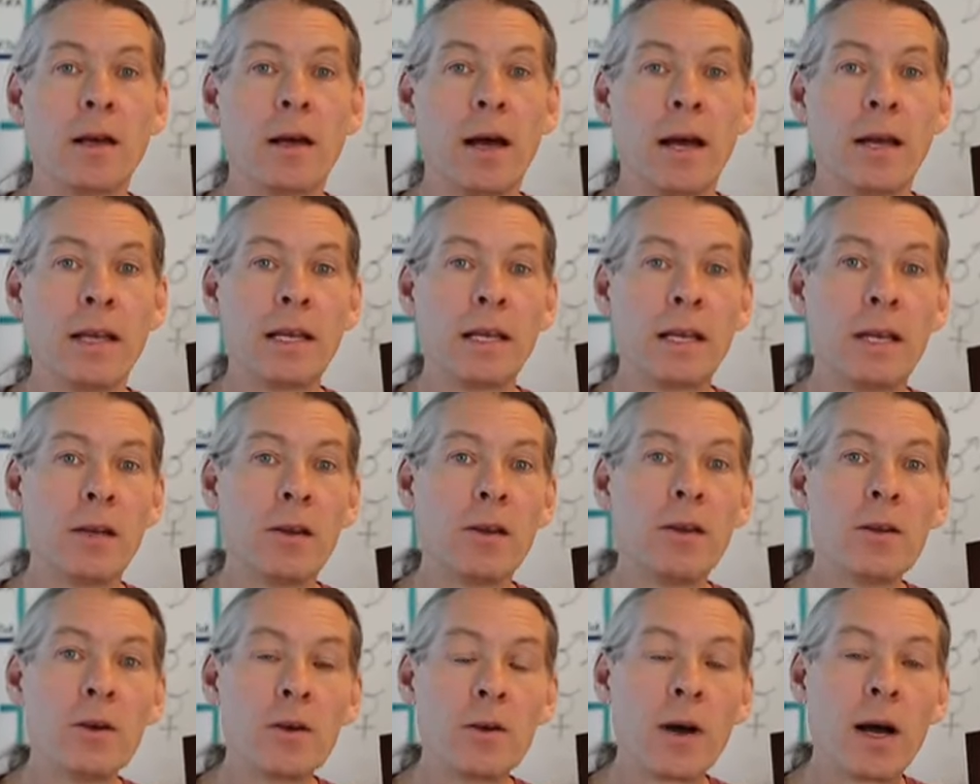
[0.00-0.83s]
I need a
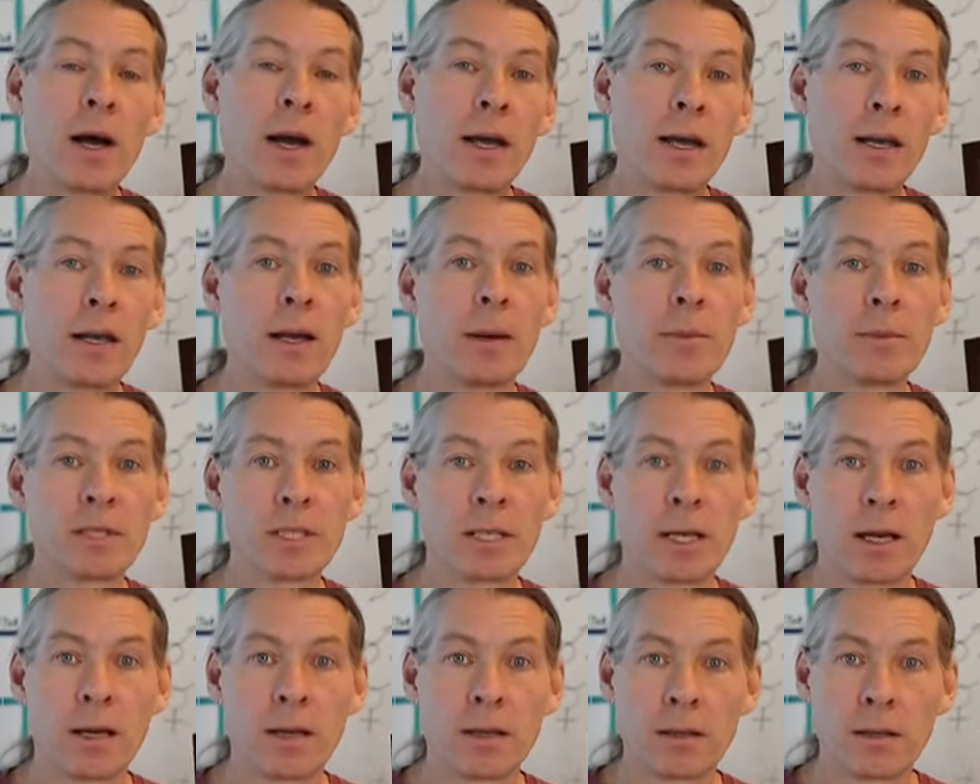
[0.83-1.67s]
new
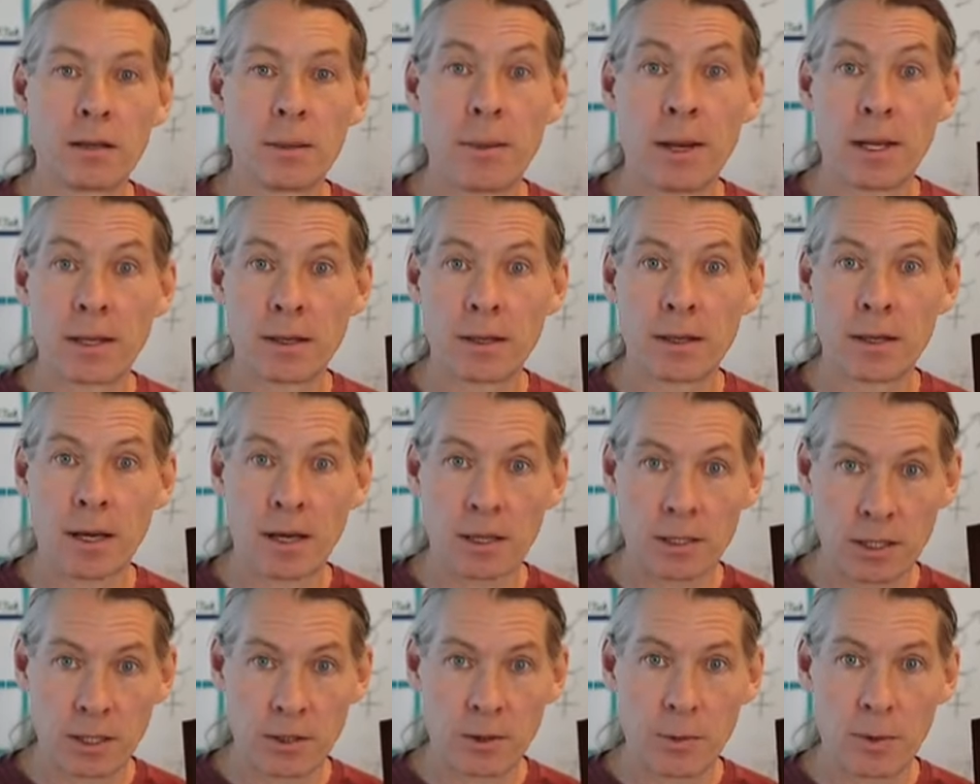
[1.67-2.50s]
ayanamsha to make the
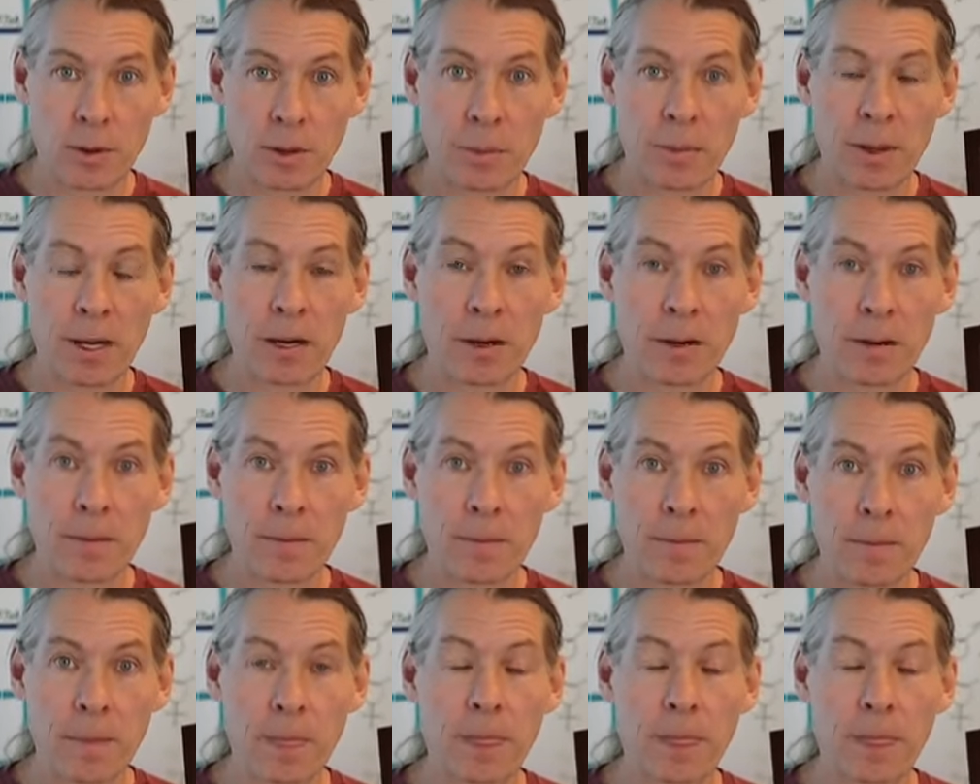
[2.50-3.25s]
dashas work better.